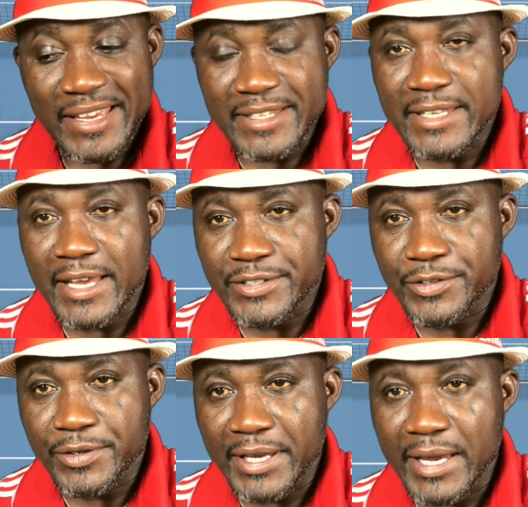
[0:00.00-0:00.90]
It starts
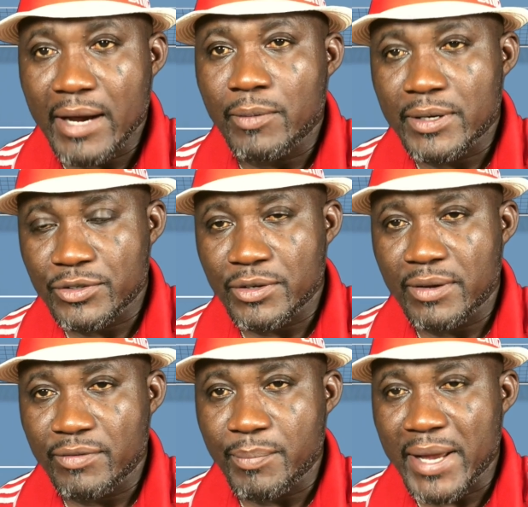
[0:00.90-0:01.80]
on the hour, so
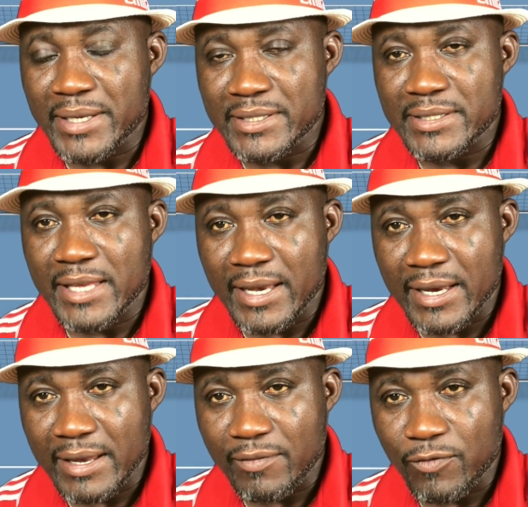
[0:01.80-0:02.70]
if a match is
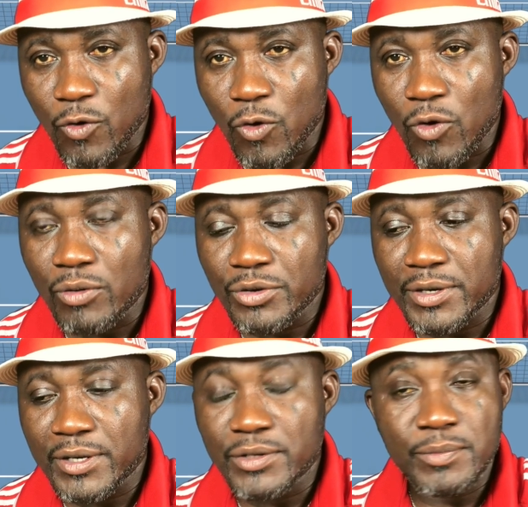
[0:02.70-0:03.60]
starting at 4,
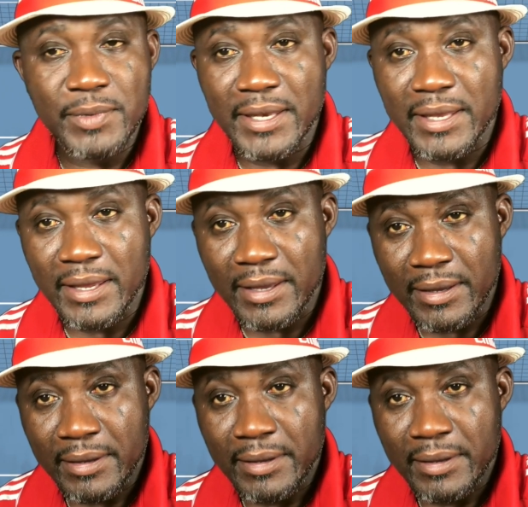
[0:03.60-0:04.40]
you need to be there